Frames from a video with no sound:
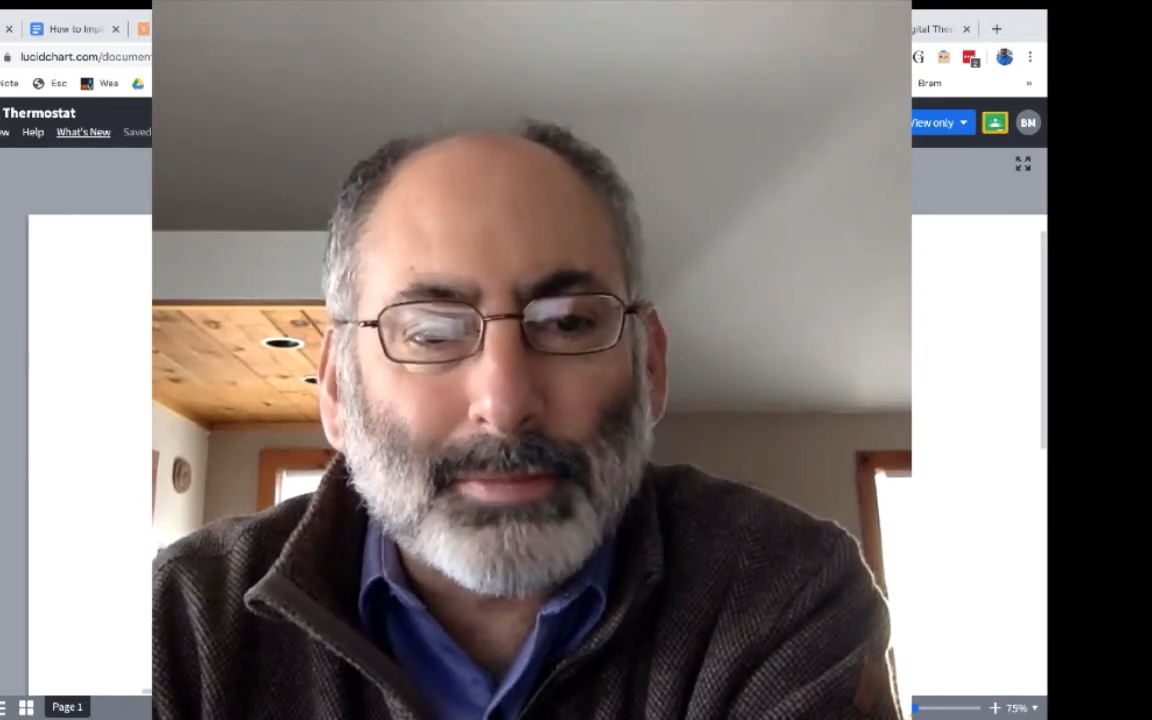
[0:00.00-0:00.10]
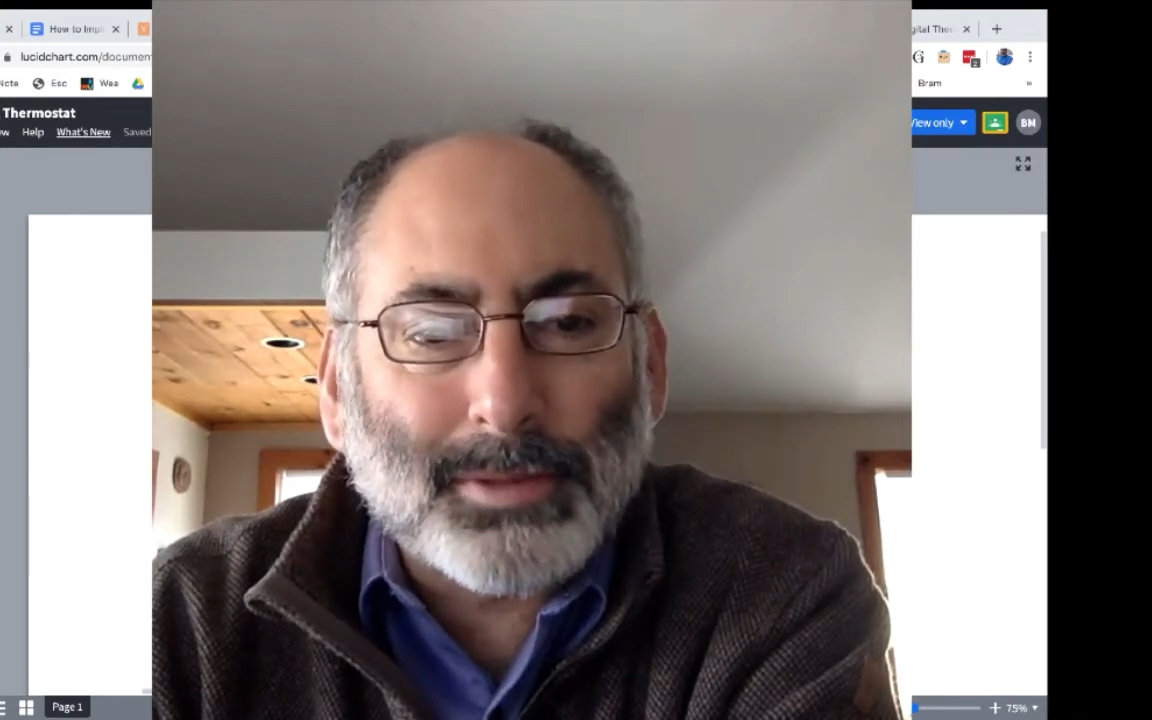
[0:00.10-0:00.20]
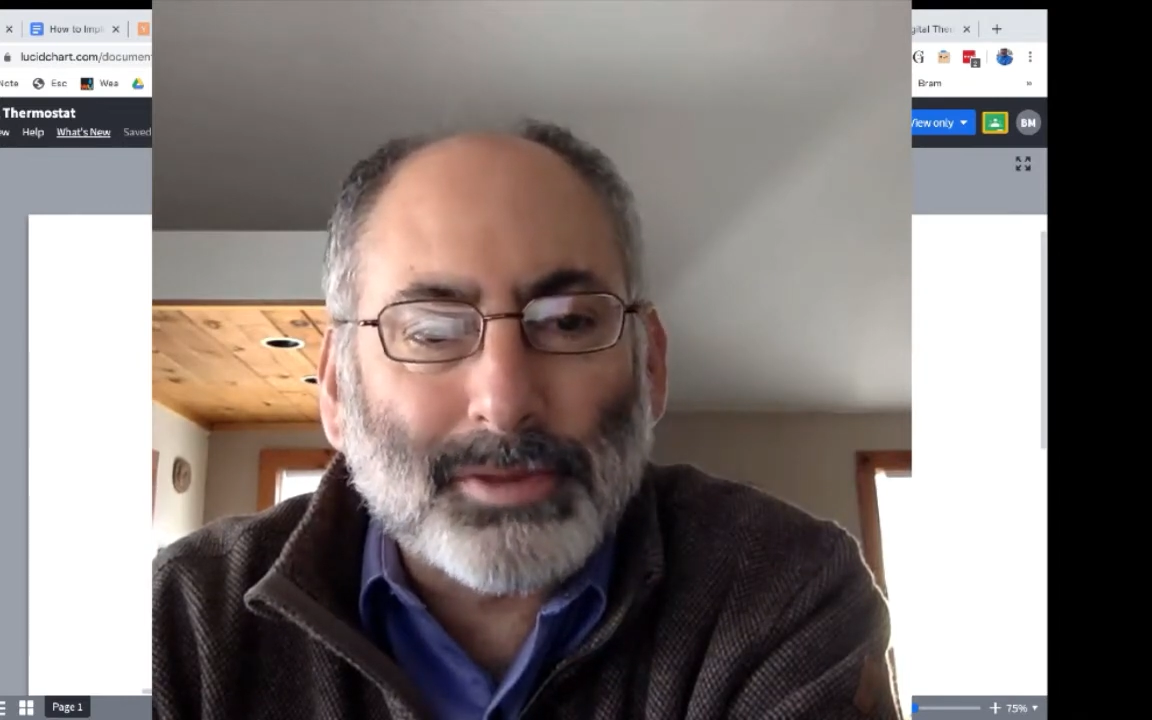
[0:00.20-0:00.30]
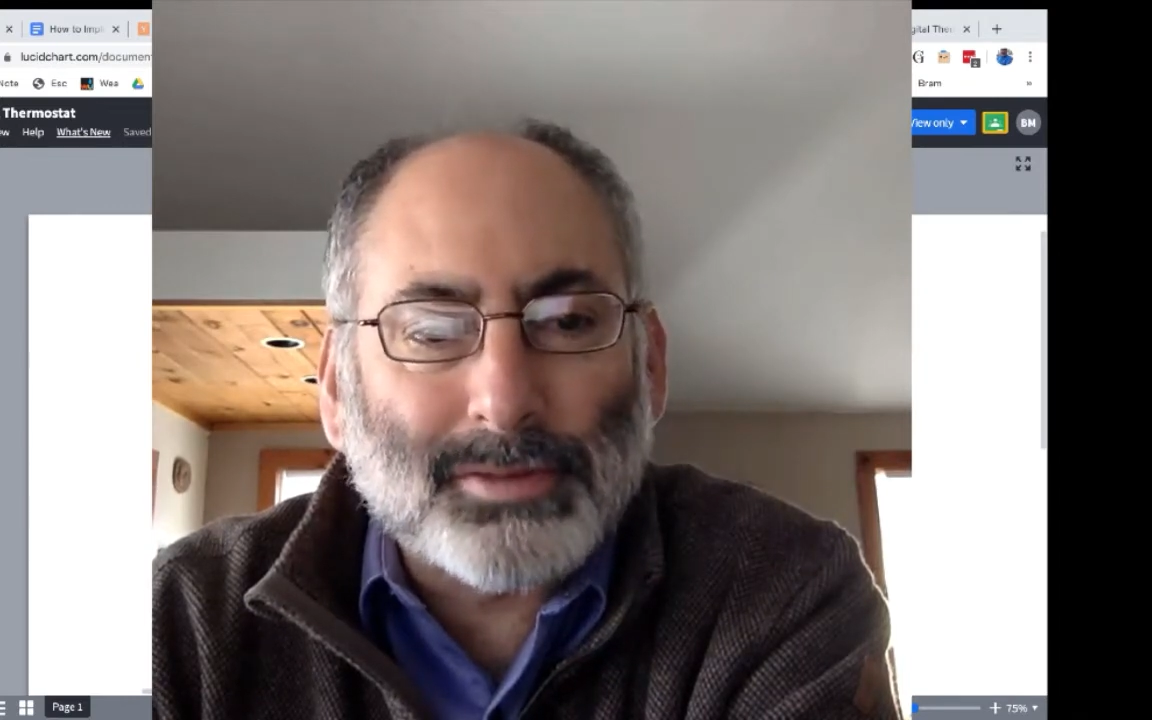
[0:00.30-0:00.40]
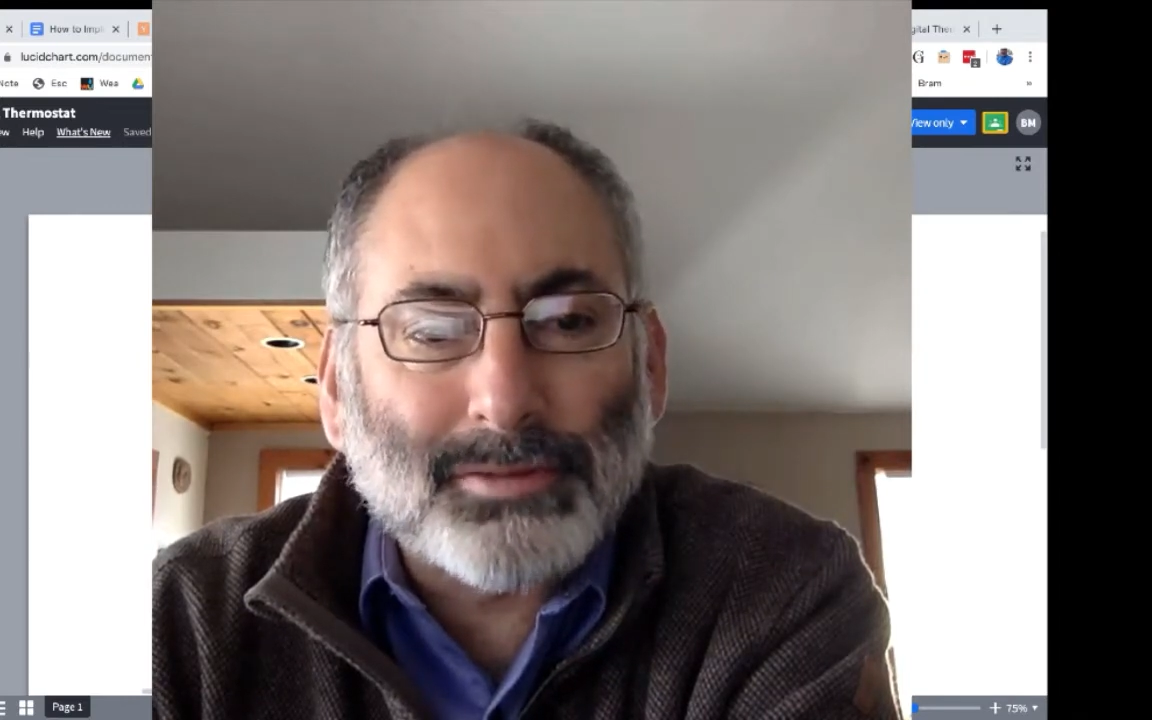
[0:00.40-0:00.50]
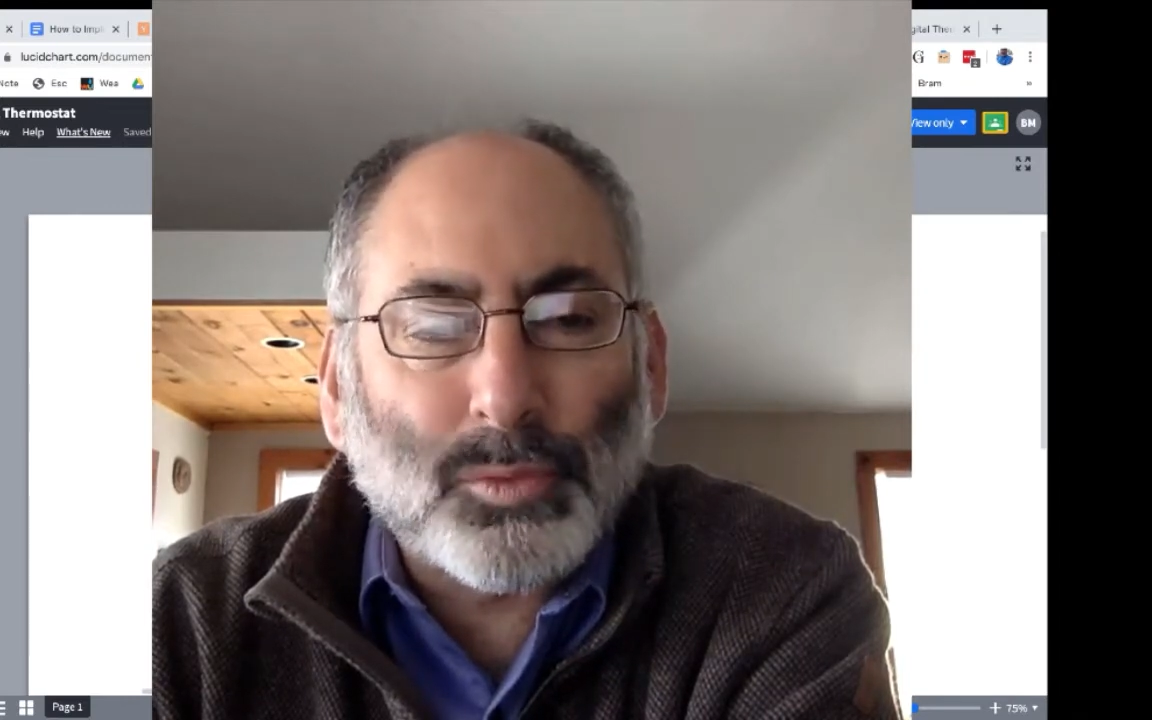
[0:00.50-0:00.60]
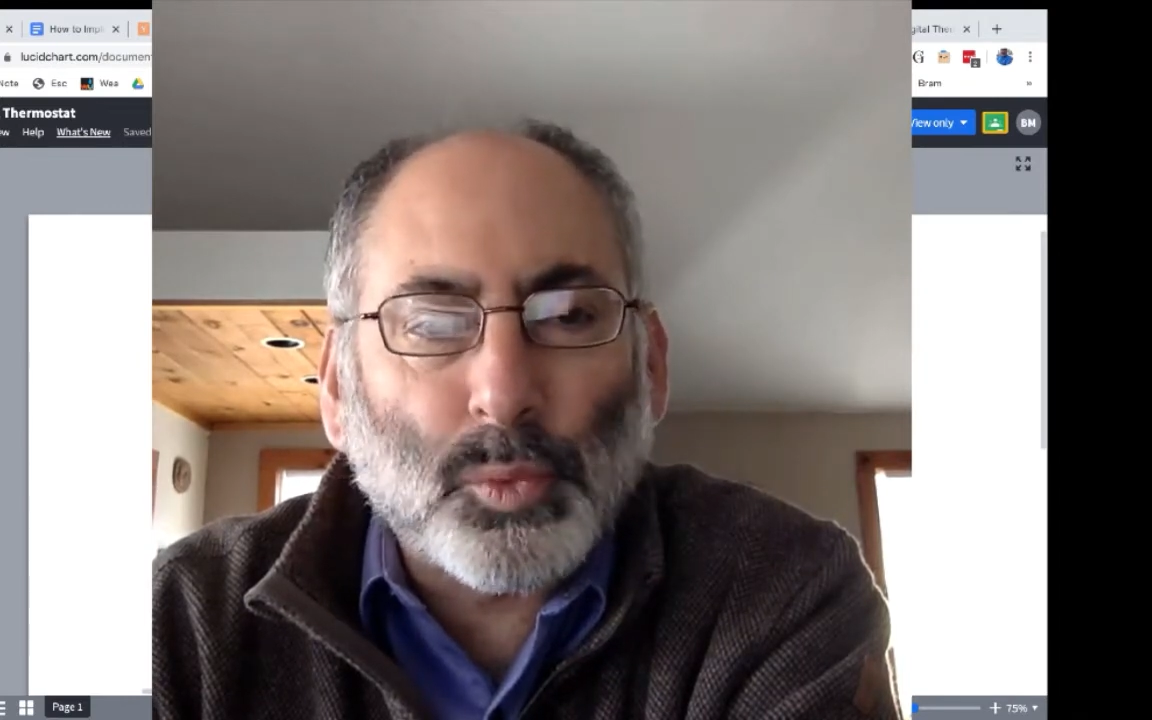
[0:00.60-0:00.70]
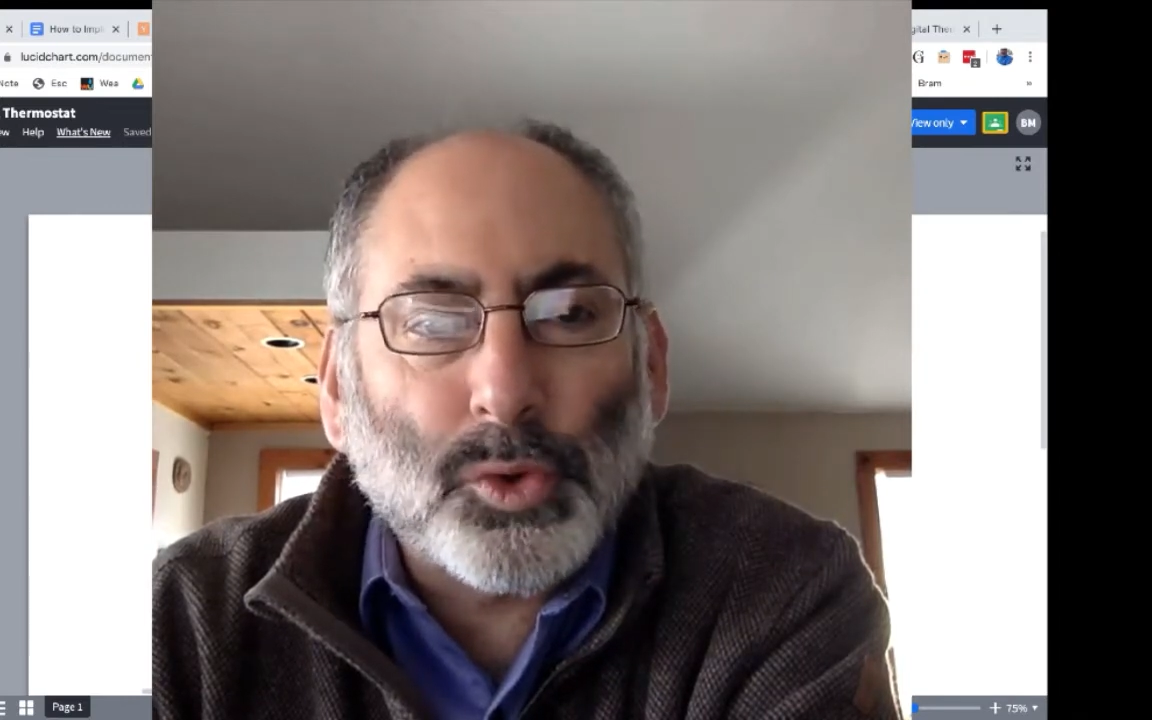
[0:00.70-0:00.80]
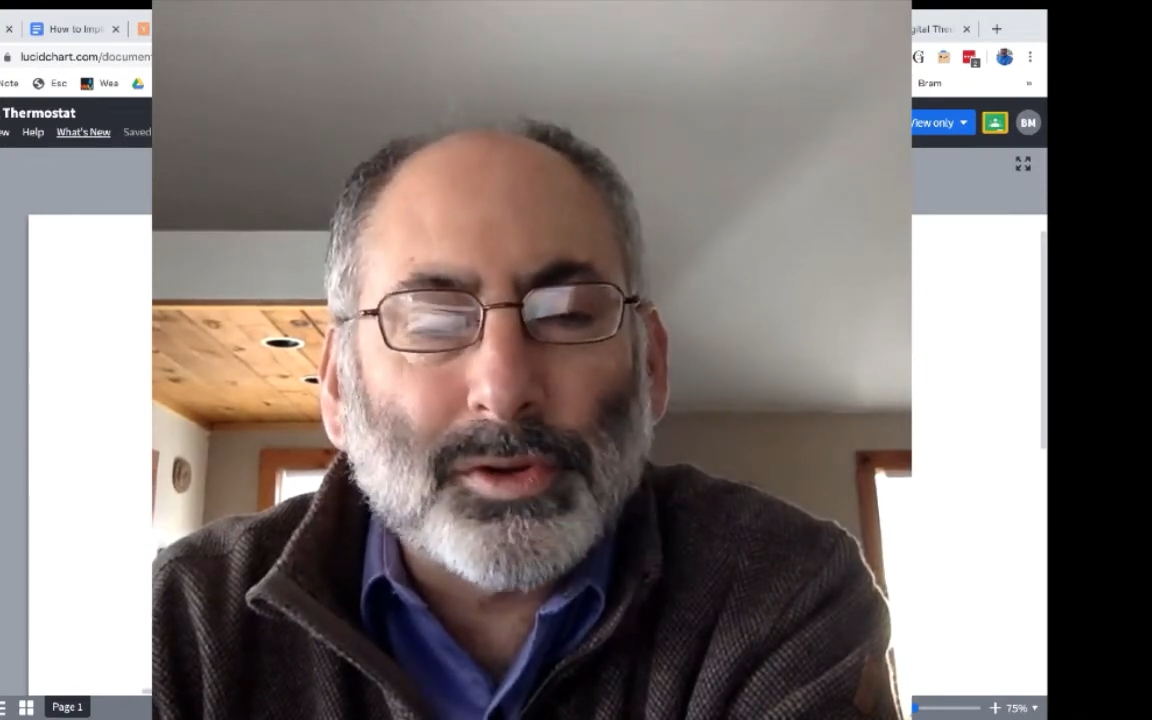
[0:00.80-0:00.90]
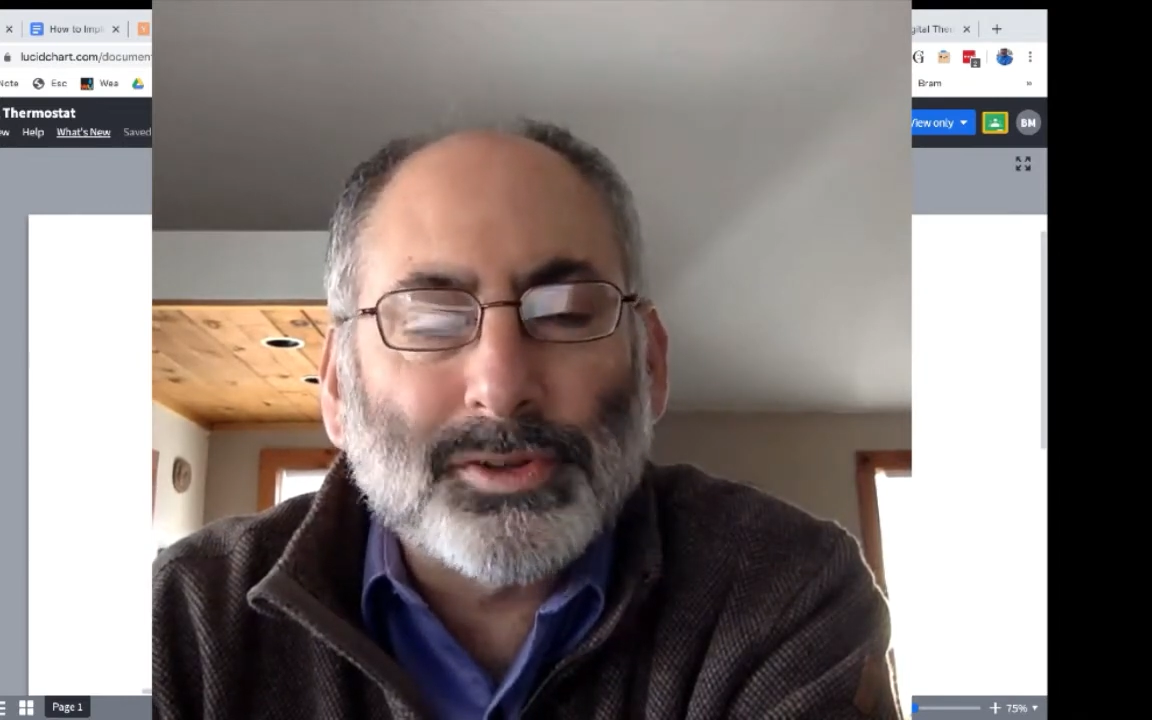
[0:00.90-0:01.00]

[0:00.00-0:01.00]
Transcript: because if it were